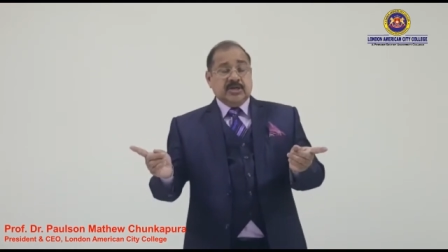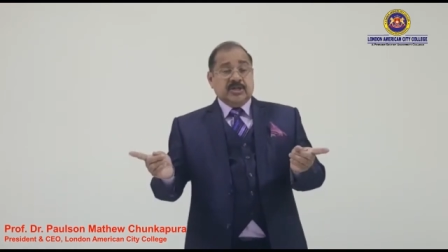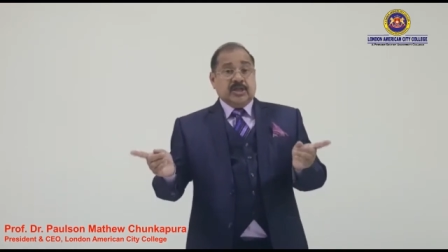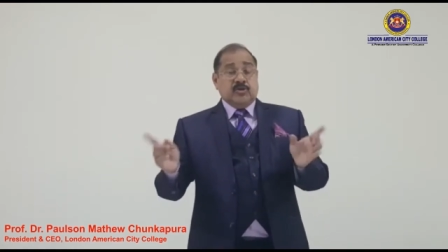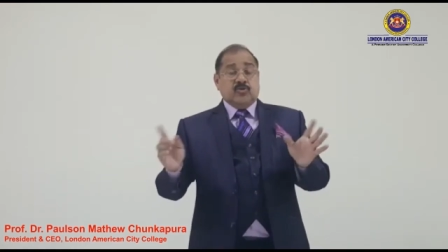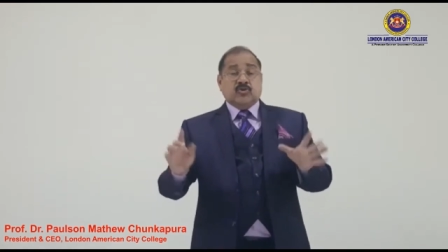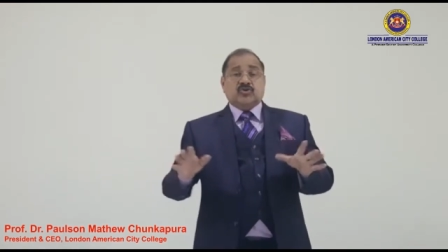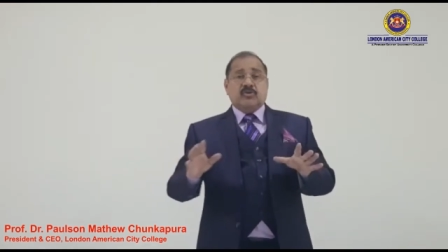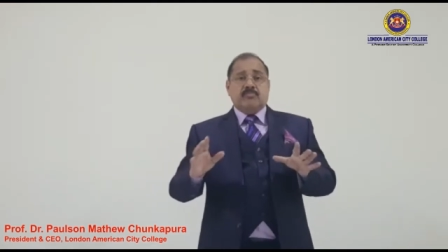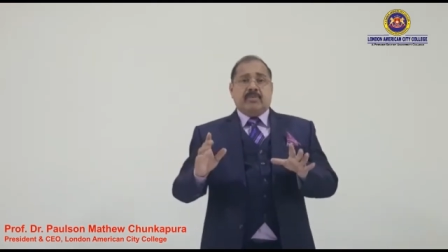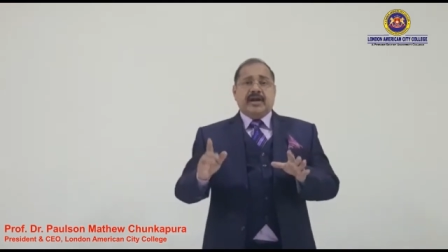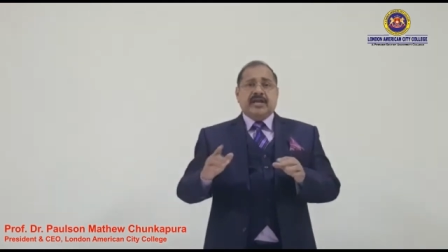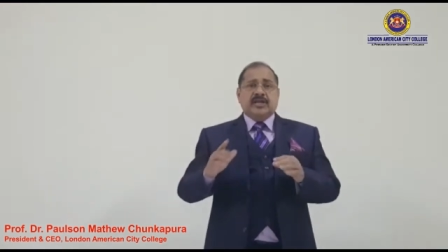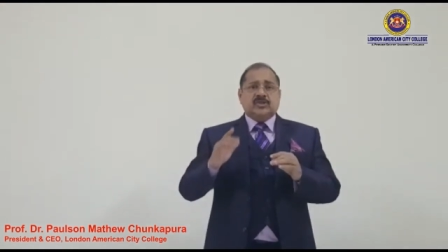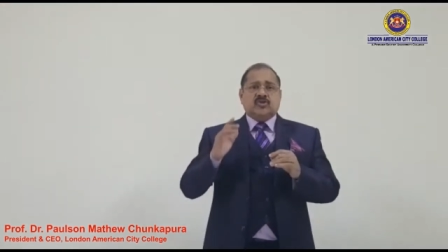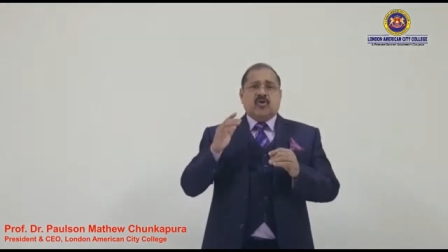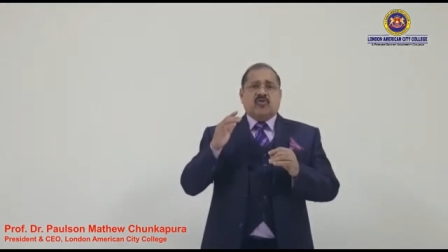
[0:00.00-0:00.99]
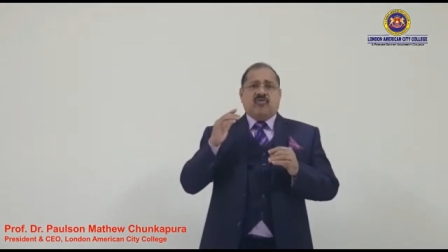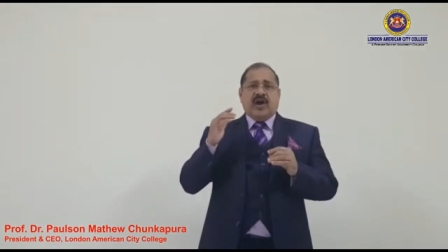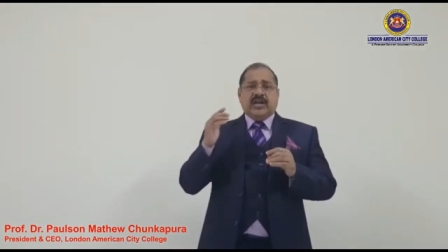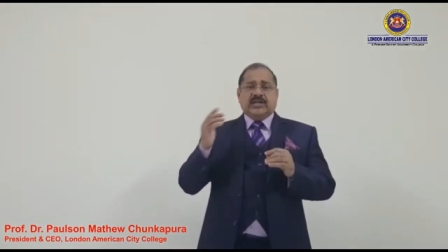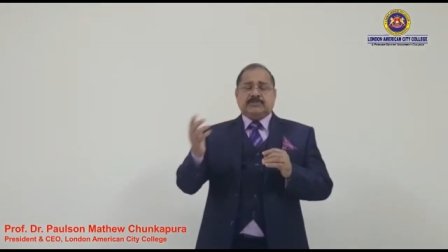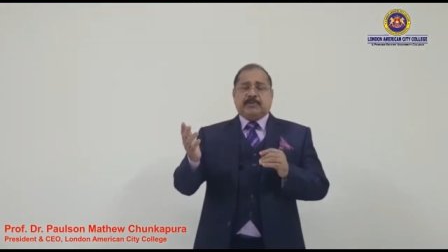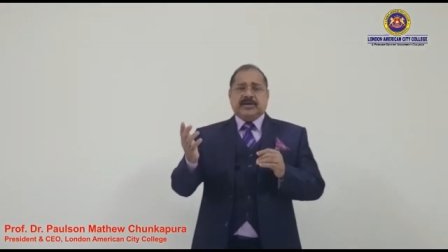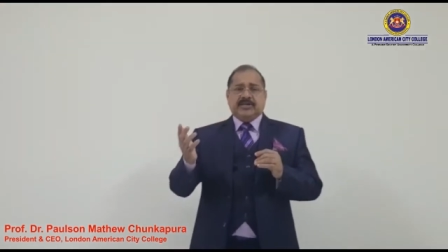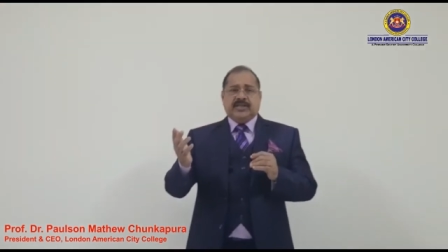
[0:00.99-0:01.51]
The use of money is so
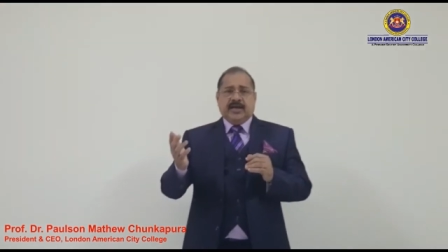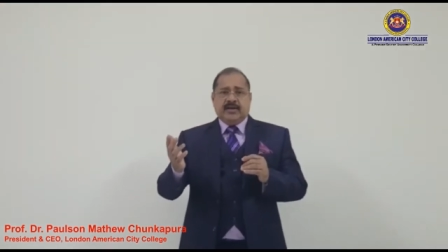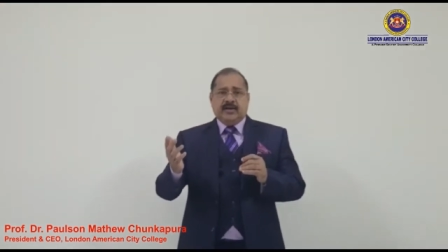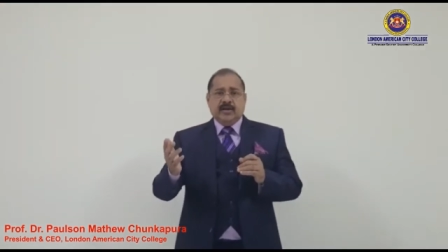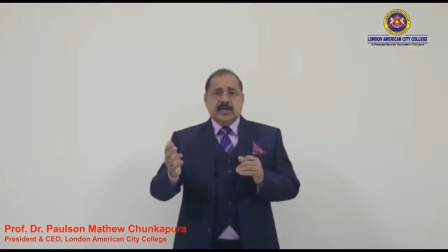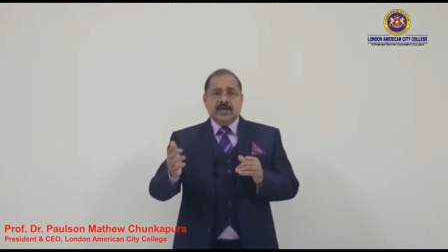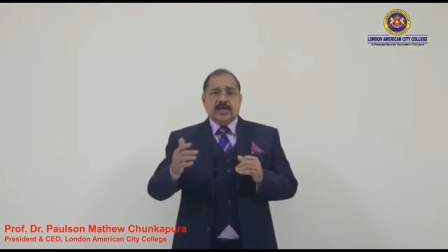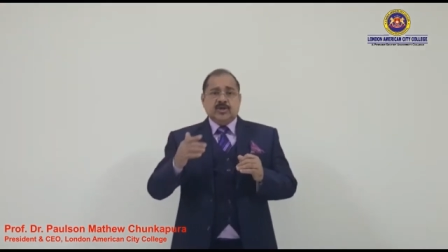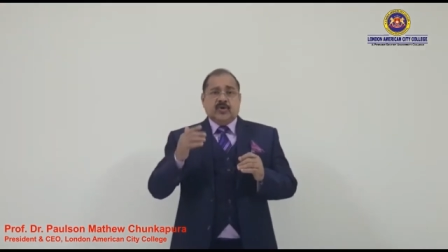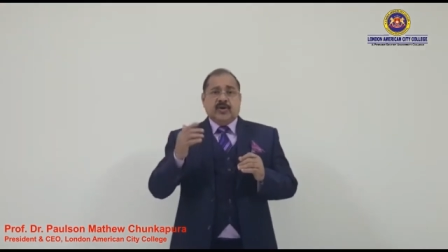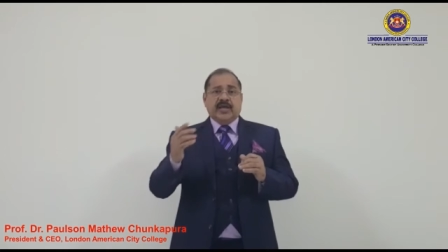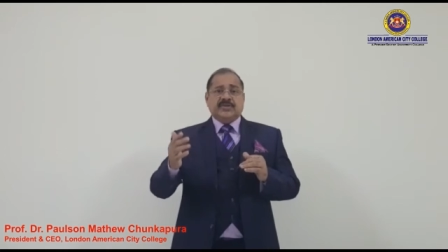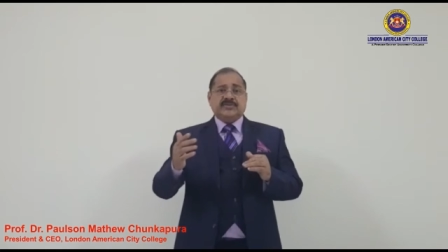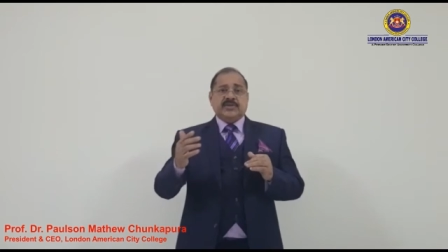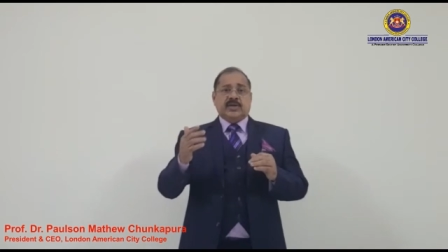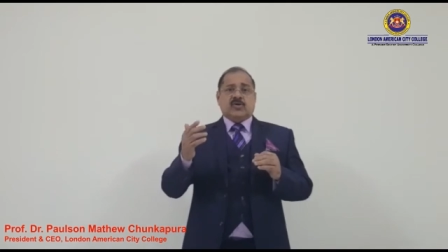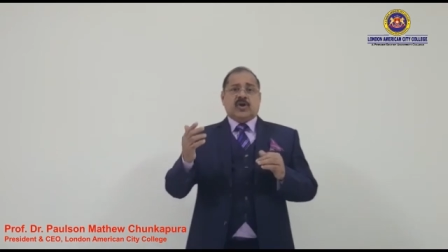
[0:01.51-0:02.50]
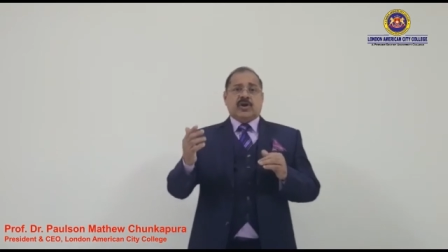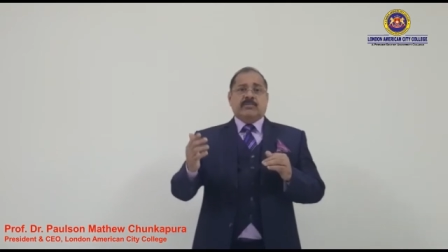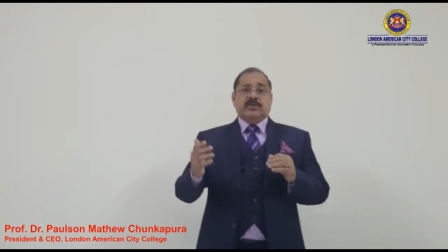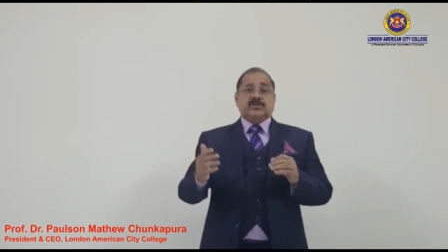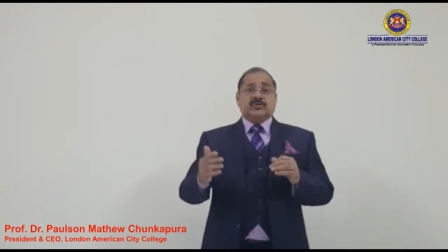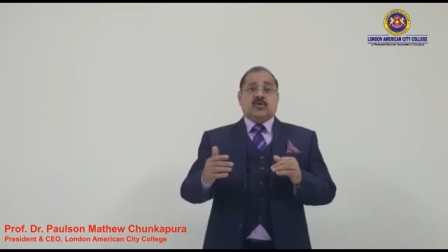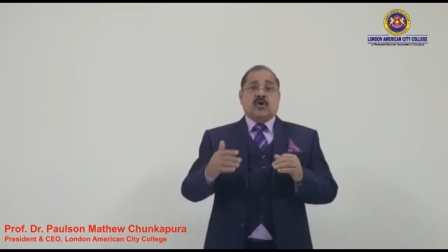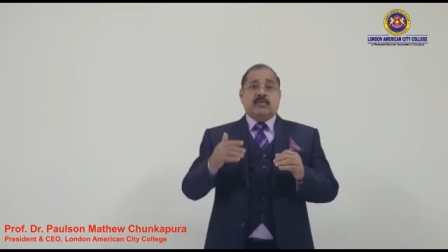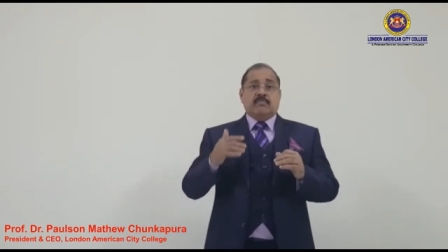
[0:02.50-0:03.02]
widespread that today's economy is
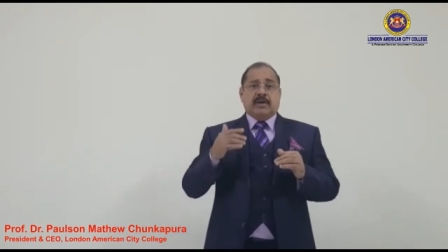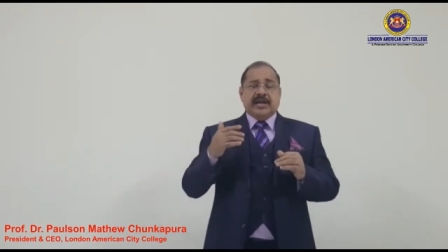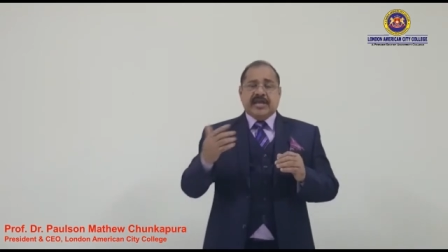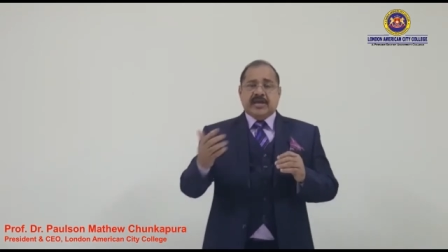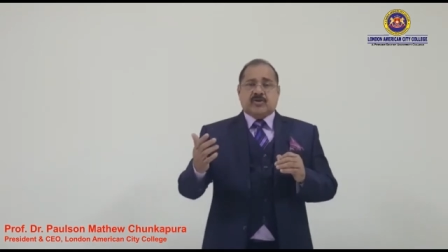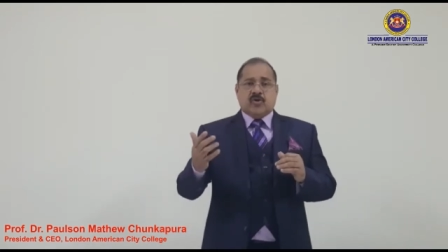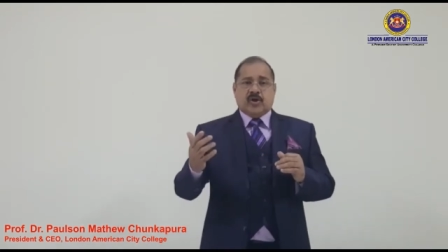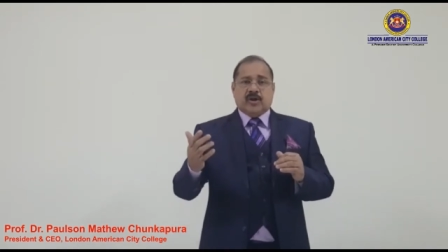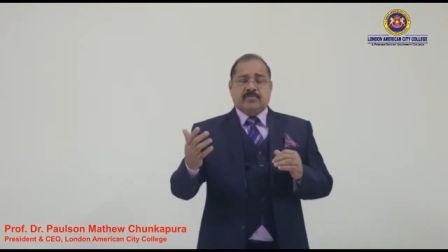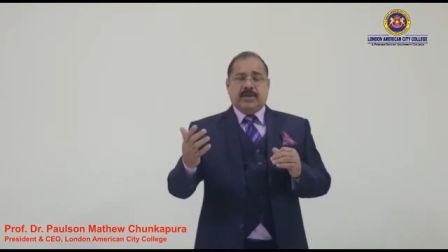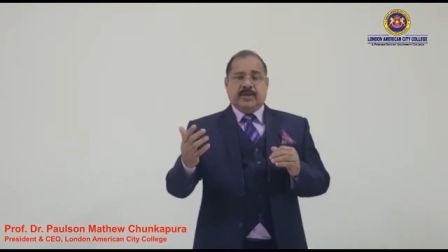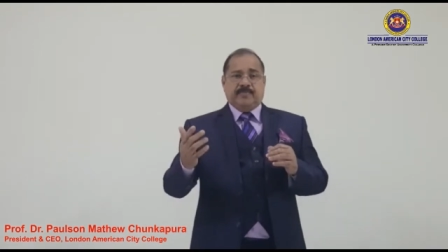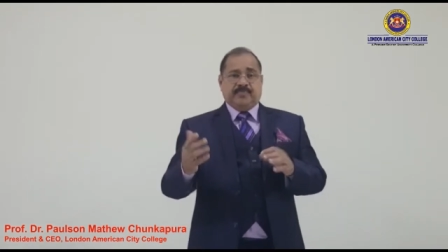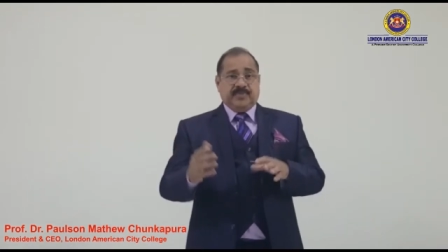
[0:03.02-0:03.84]
called money economy.